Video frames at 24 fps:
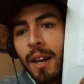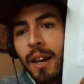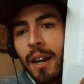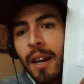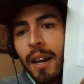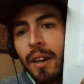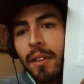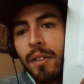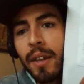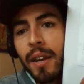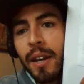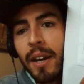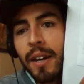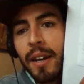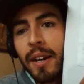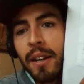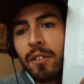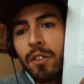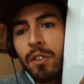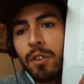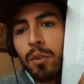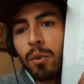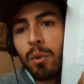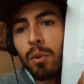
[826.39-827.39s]
and then I had
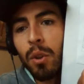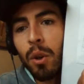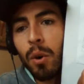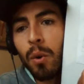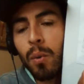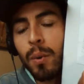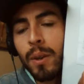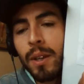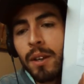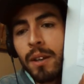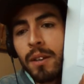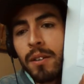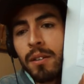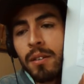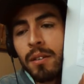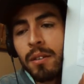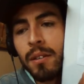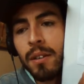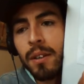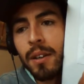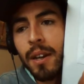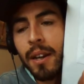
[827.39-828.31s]
2 low weeks,